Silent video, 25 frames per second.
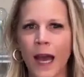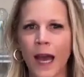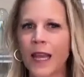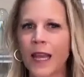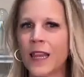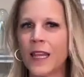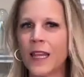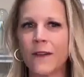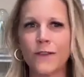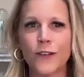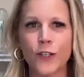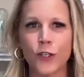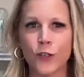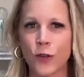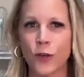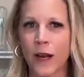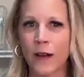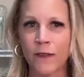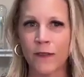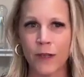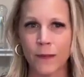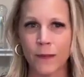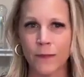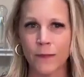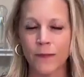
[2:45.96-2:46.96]
I love to
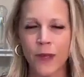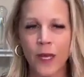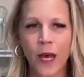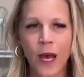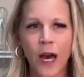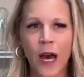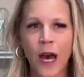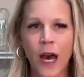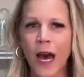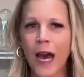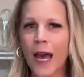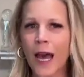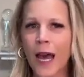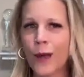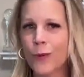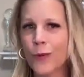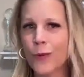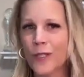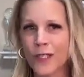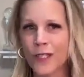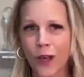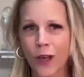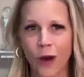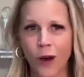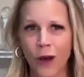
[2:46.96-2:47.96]
travel. I
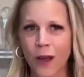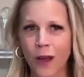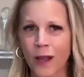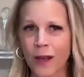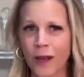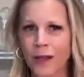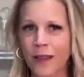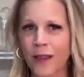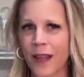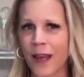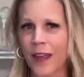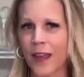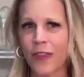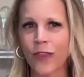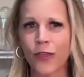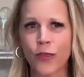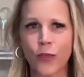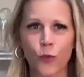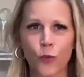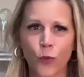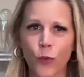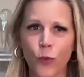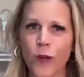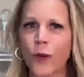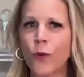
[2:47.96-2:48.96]
was gone like
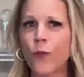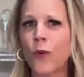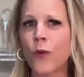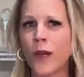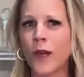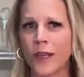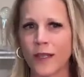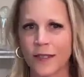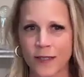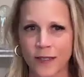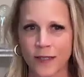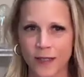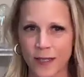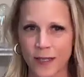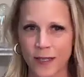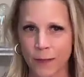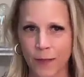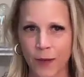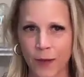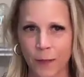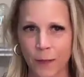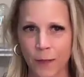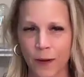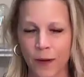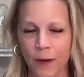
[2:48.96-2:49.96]
3 weeks in
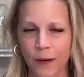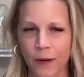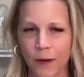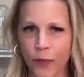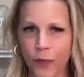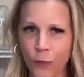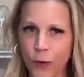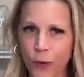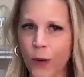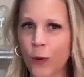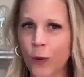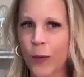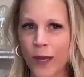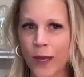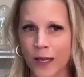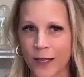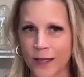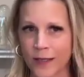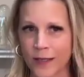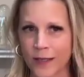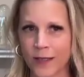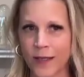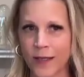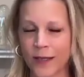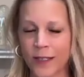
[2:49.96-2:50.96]
September, 3
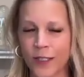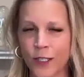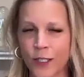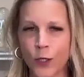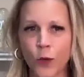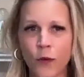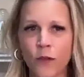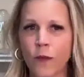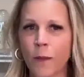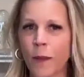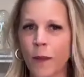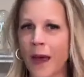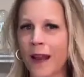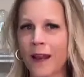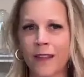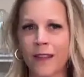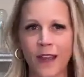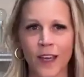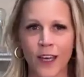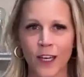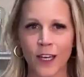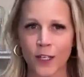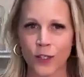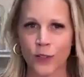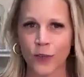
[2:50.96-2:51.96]
weeks, 2 of them out of
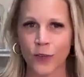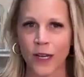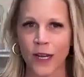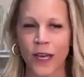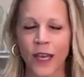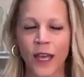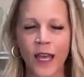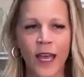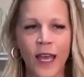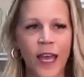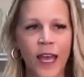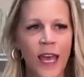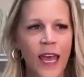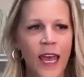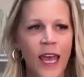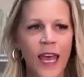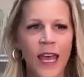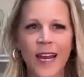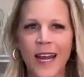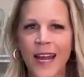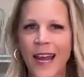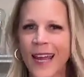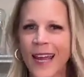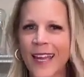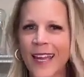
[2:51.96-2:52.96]
the country.
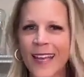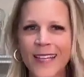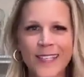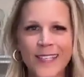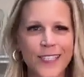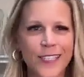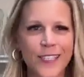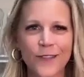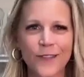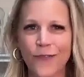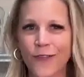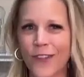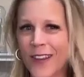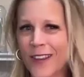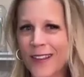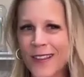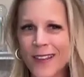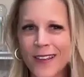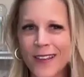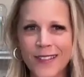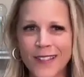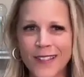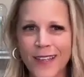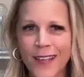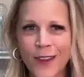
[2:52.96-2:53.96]
And I can just
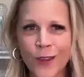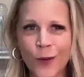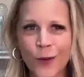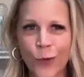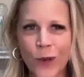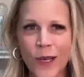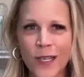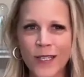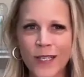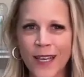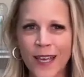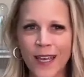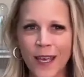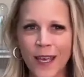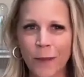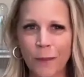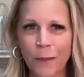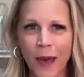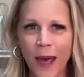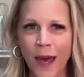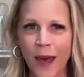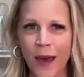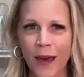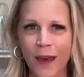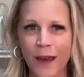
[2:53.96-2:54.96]
fit this in the weeks I
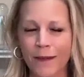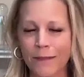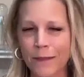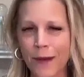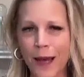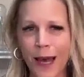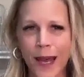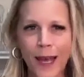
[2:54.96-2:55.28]
get back.